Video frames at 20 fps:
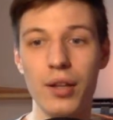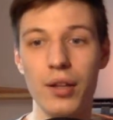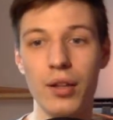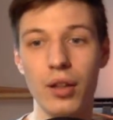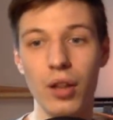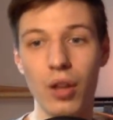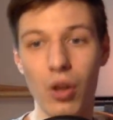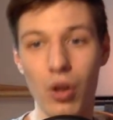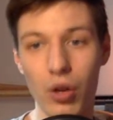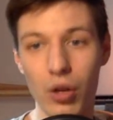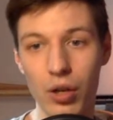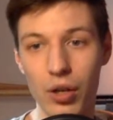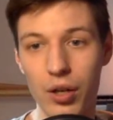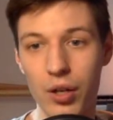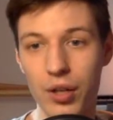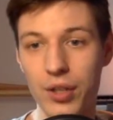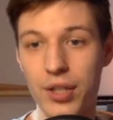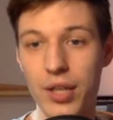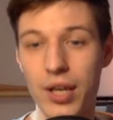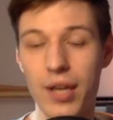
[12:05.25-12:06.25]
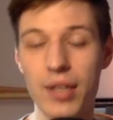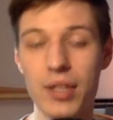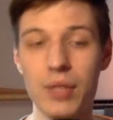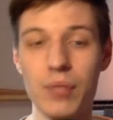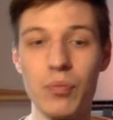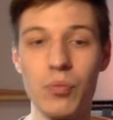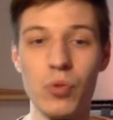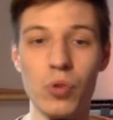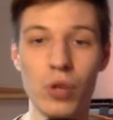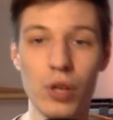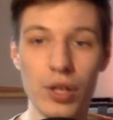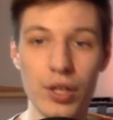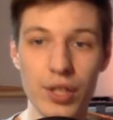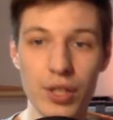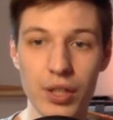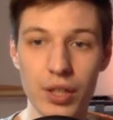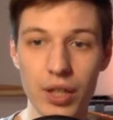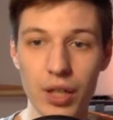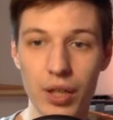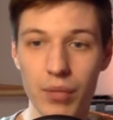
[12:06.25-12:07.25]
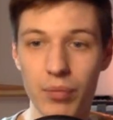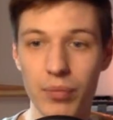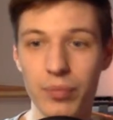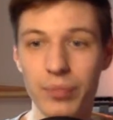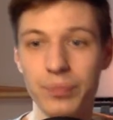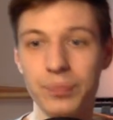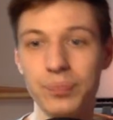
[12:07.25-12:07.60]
and longer and takes more time.